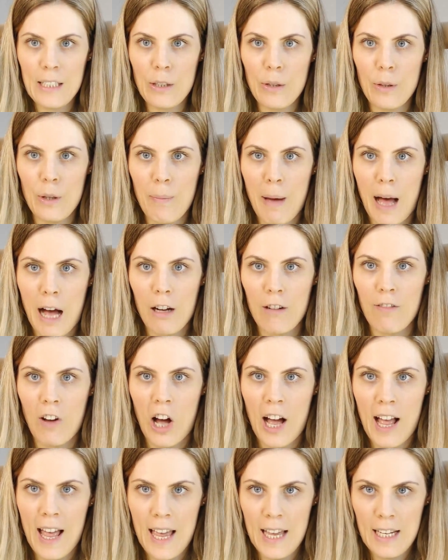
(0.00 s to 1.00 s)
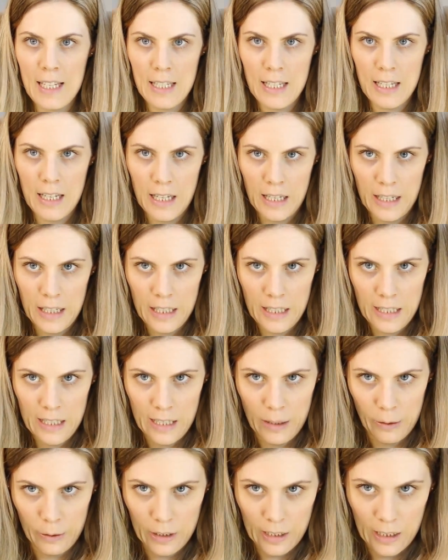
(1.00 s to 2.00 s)
to the back of our head,
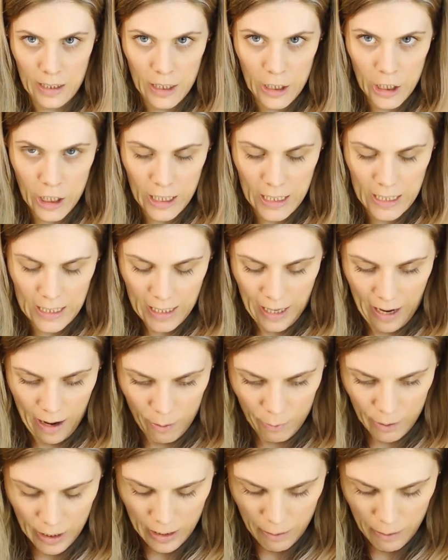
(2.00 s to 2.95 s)
tilting the chin down,